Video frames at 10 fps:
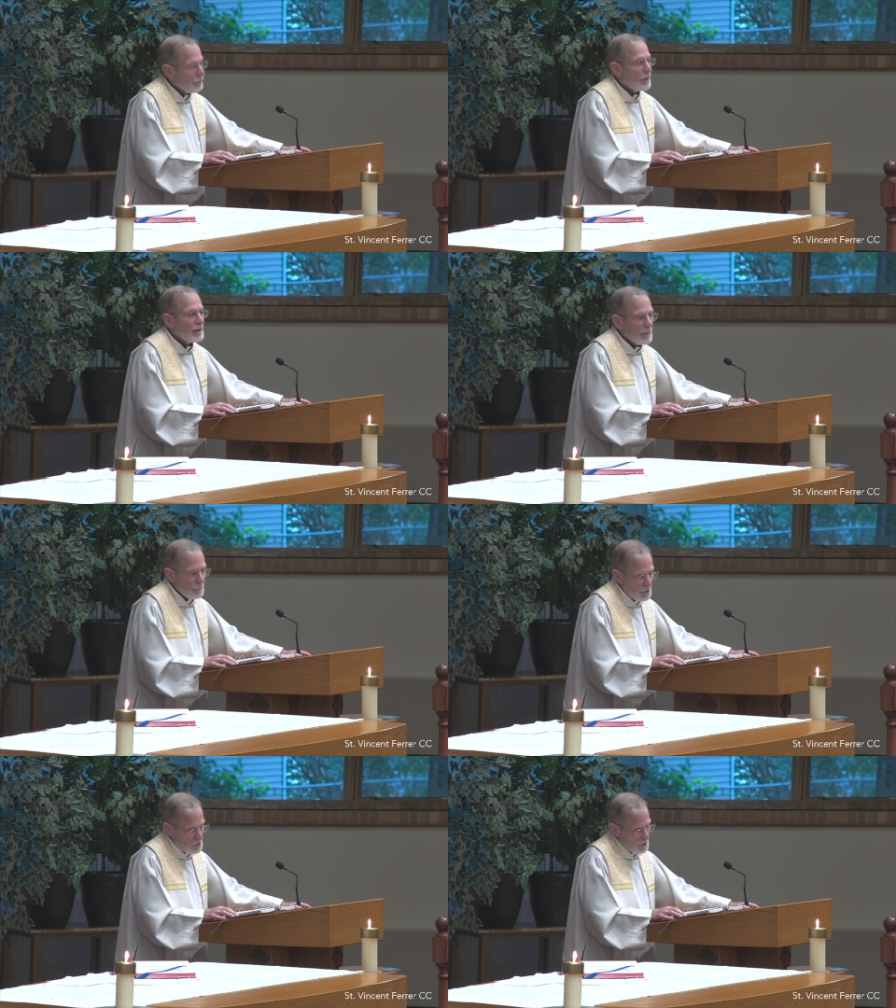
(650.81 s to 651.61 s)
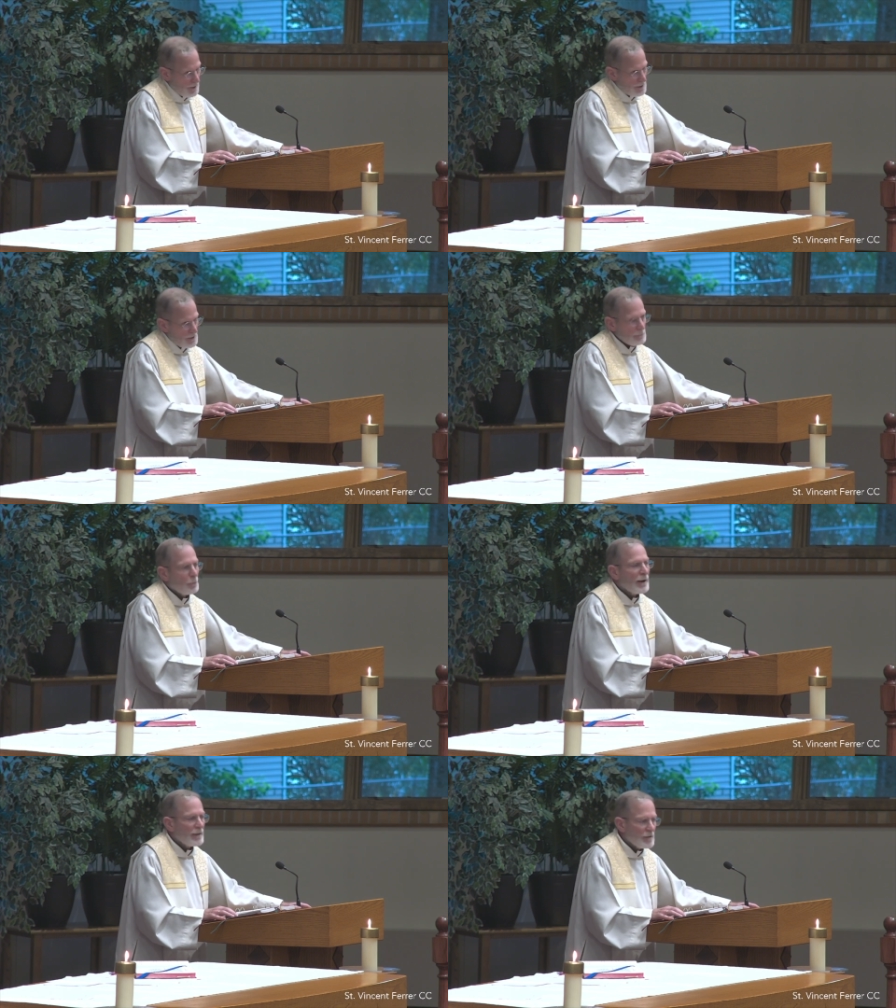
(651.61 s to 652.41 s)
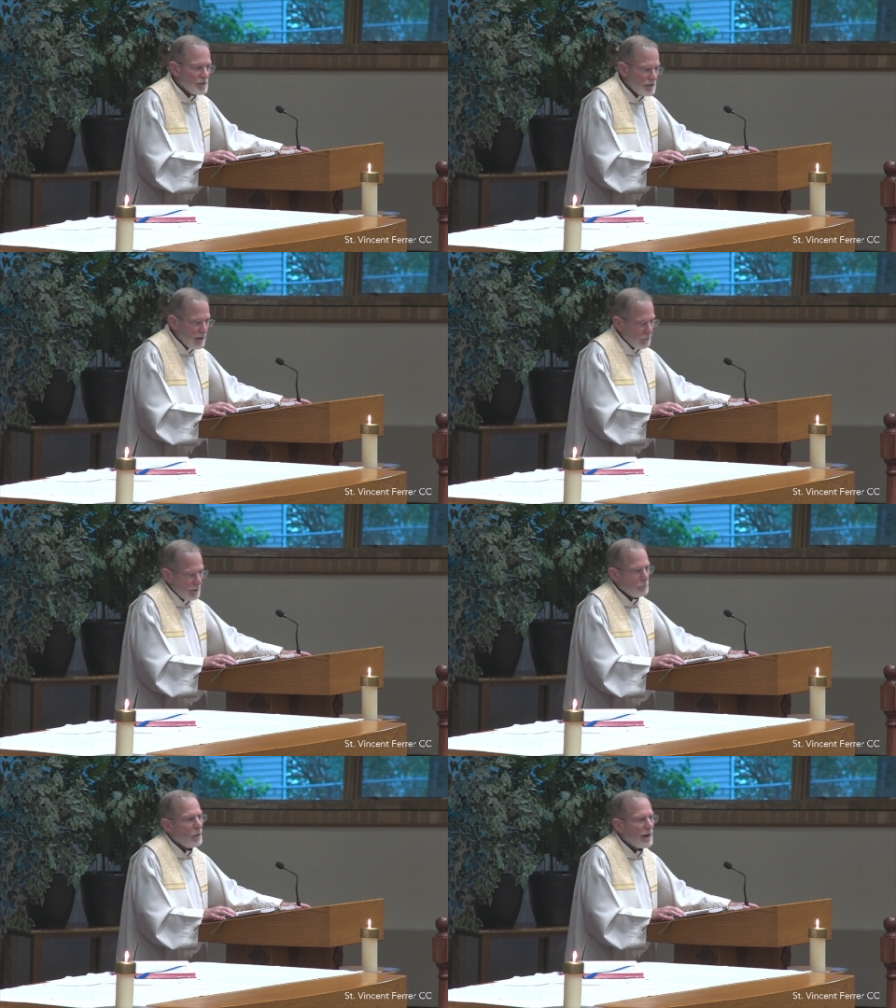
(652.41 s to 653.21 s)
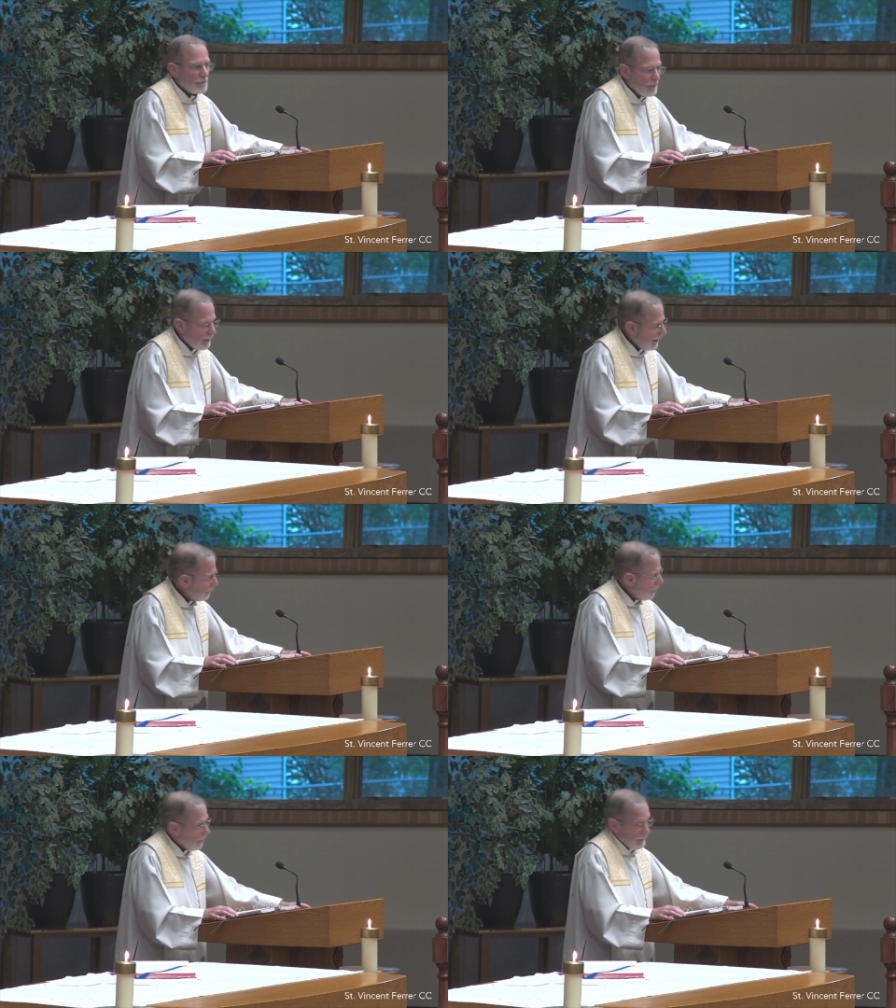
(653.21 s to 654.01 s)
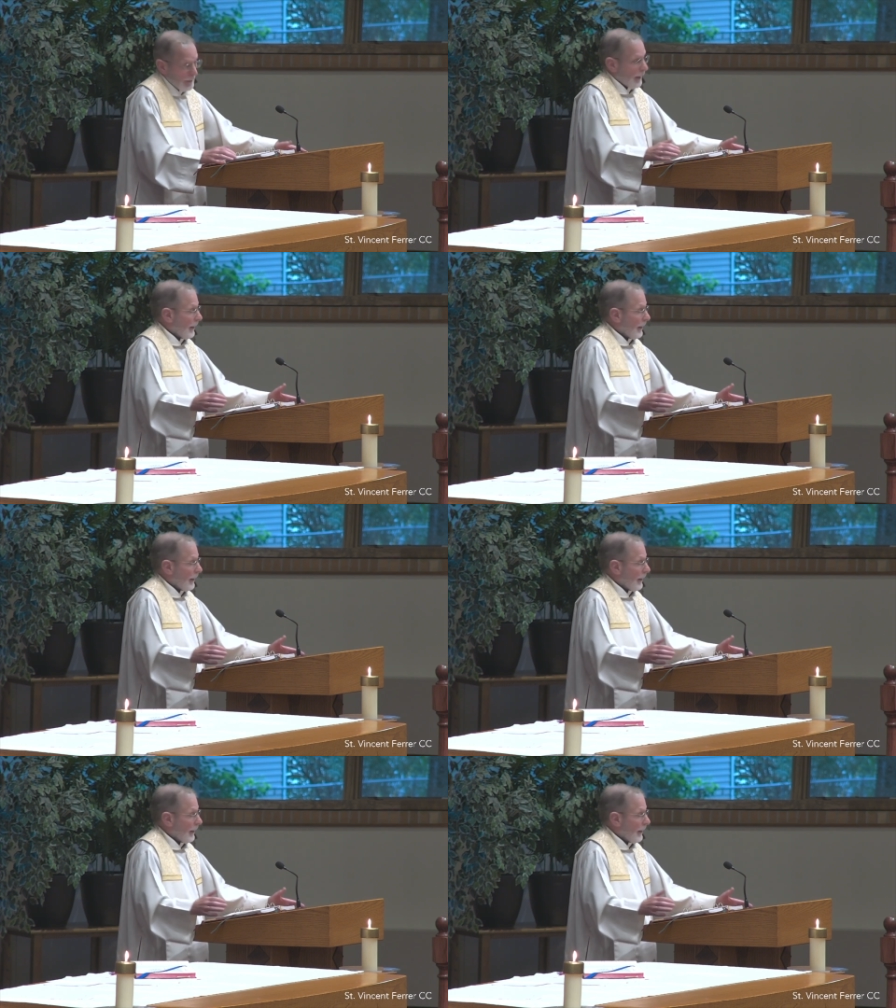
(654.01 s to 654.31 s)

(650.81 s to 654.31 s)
Bring them to Jesus. Break the secret. Break the lie. Lord,